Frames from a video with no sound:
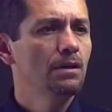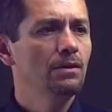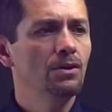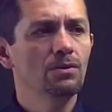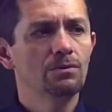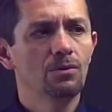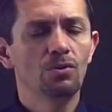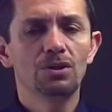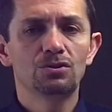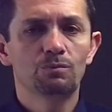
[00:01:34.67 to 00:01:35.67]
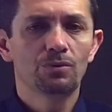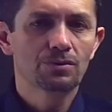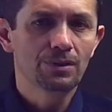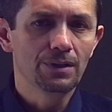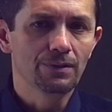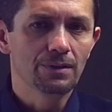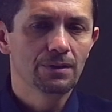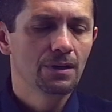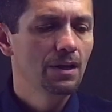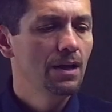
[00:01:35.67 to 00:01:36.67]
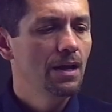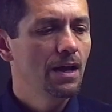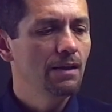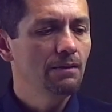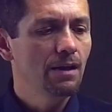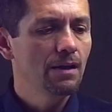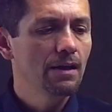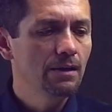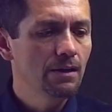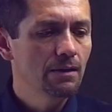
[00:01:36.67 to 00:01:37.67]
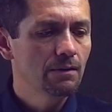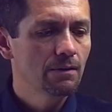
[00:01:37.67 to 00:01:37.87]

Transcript: No, only 2 points are given. And then I need